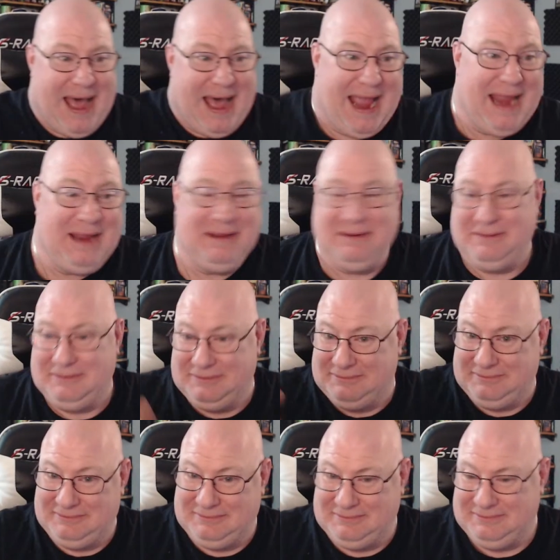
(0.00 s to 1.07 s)
rounds to the
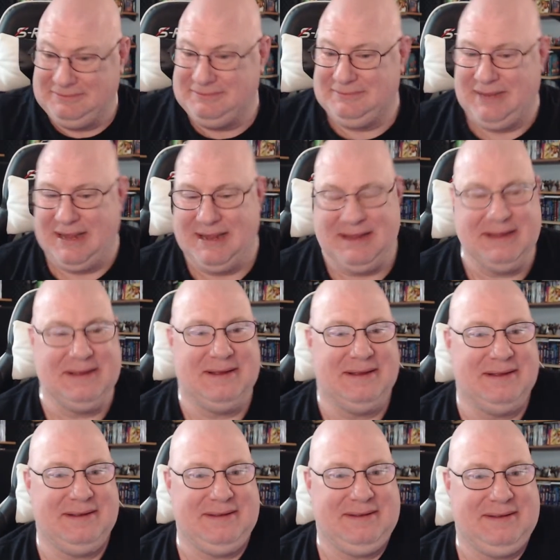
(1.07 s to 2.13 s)
body and 1 to the
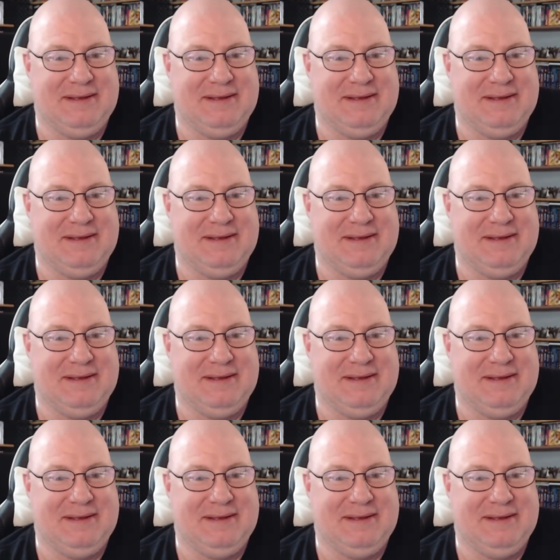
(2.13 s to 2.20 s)
head.